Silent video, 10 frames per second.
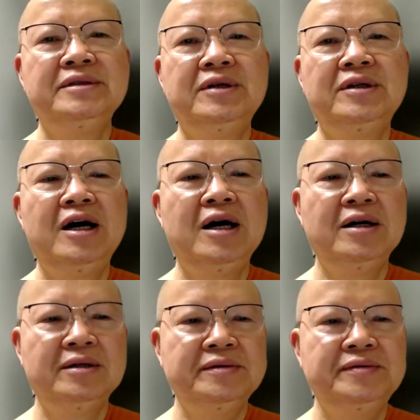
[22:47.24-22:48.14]
So
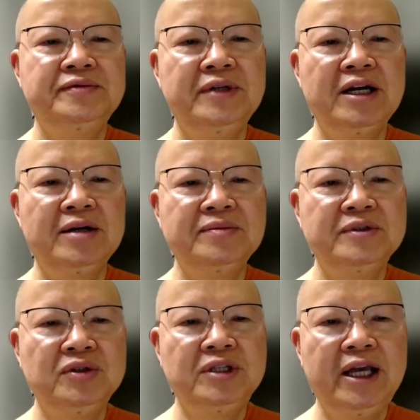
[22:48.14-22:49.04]
now we come
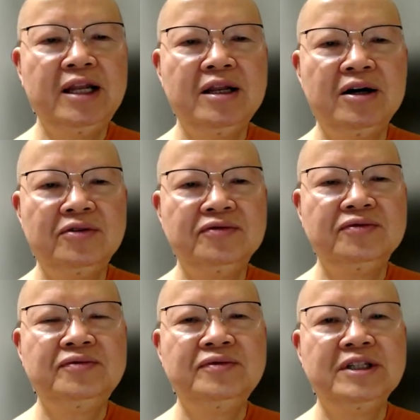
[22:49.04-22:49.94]
to the end
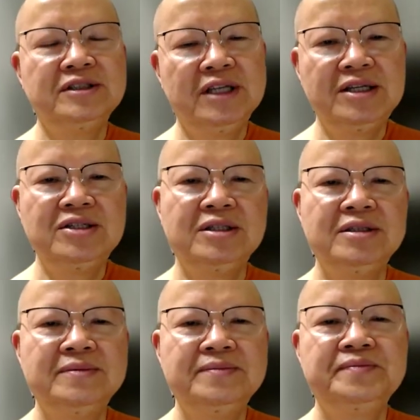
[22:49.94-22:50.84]
of the
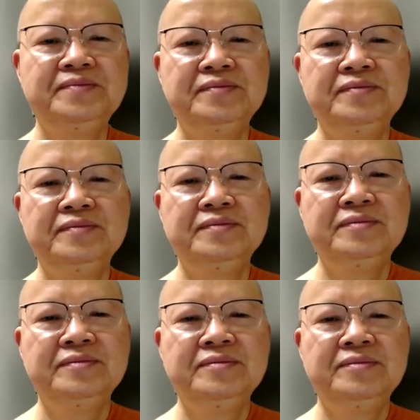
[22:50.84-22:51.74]
session.
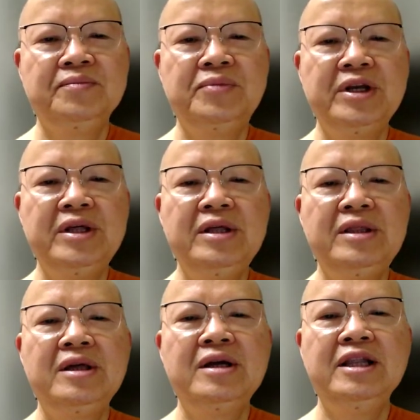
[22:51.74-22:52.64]

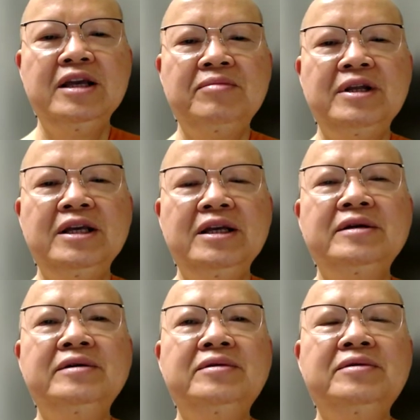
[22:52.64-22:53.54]
Breathe deeply
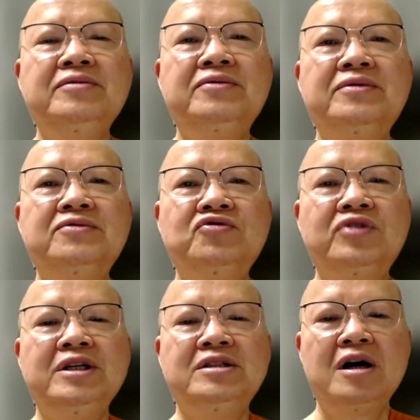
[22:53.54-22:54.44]

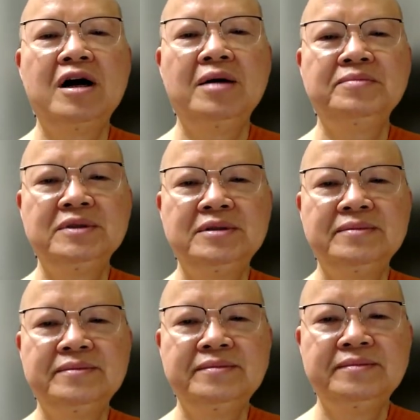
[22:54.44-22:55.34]
three times.
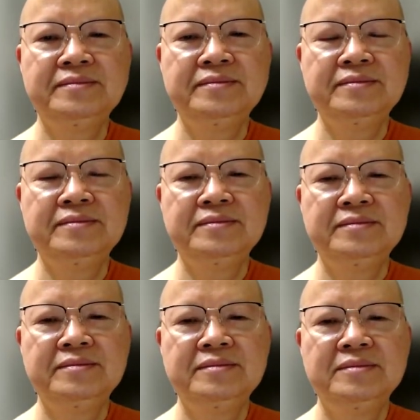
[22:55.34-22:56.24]

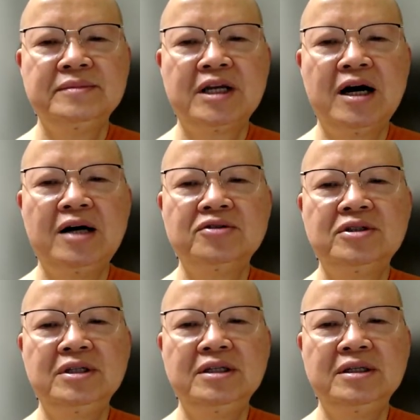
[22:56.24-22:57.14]

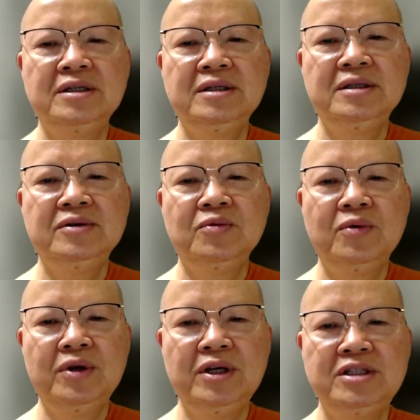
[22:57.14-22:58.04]
Count
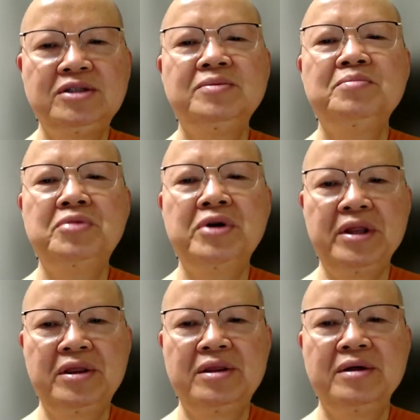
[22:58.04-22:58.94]
each
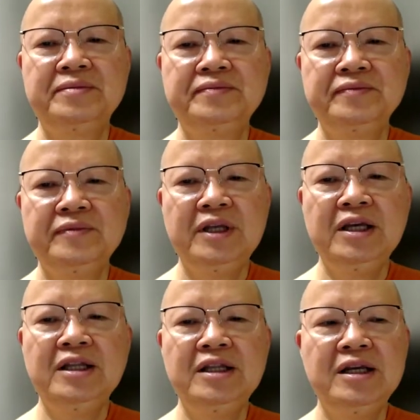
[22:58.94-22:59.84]
breath,
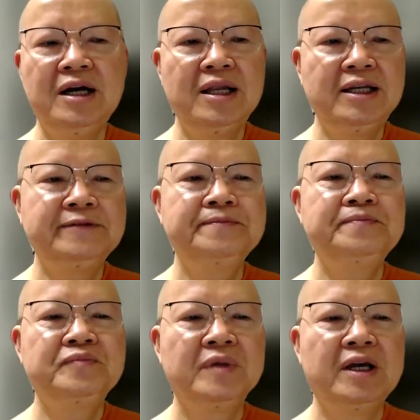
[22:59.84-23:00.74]
inhaling
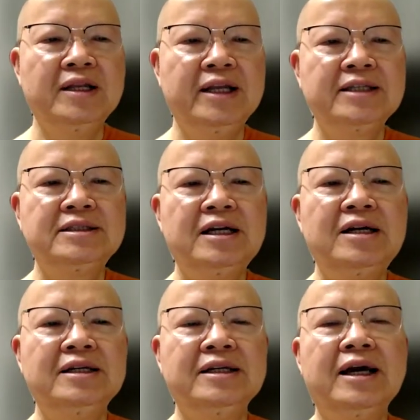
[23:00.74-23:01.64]
and
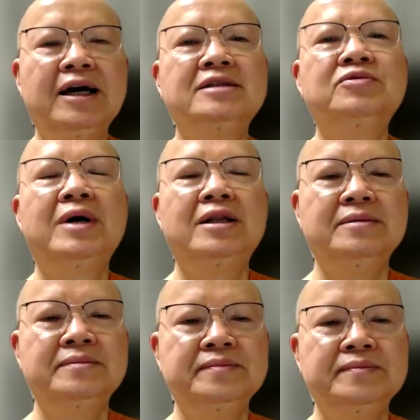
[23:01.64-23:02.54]
exhaling as one.